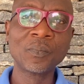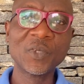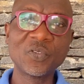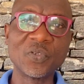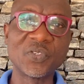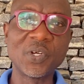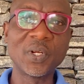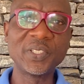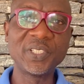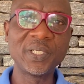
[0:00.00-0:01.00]

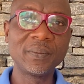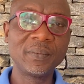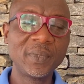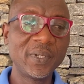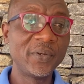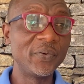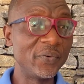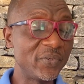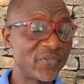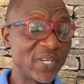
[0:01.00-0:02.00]
sociology,
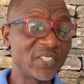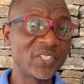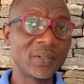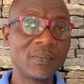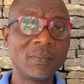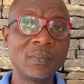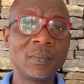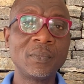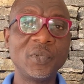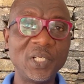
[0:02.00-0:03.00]
research,
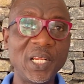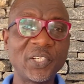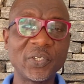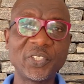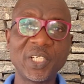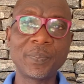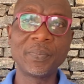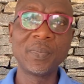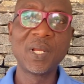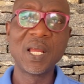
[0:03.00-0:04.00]
relationship,
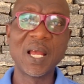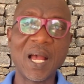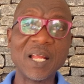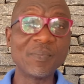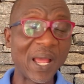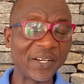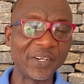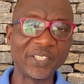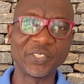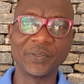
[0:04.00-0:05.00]
and
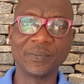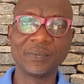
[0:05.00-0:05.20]
migration.